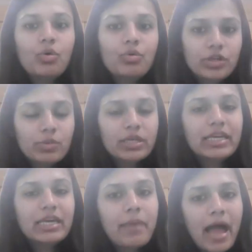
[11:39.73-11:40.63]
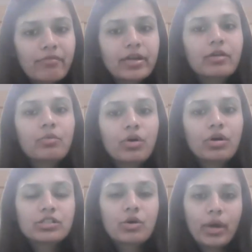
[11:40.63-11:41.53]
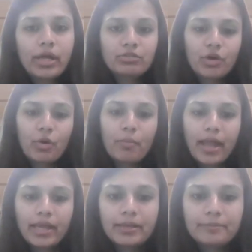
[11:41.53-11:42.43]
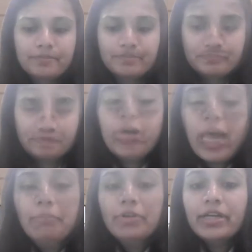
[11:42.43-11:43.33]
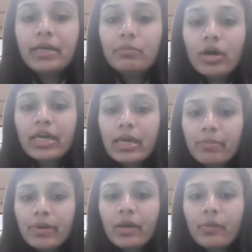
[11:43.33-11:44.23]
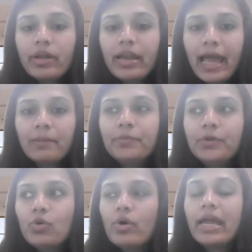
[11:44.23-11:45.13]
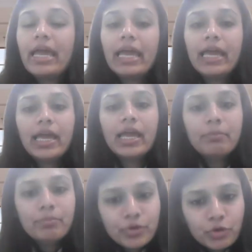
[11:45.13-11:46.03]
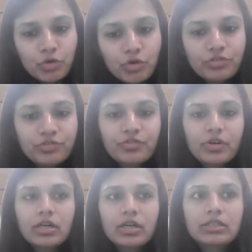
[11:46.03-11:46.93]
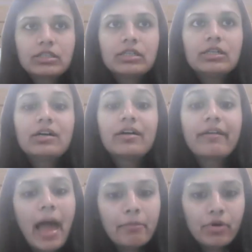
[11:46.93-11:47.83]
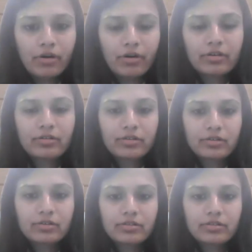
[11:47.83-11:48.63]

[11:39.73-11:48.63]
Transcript: know, you will keep having words going through your mind. Vocabulary bookkeeping will help you improve the grammar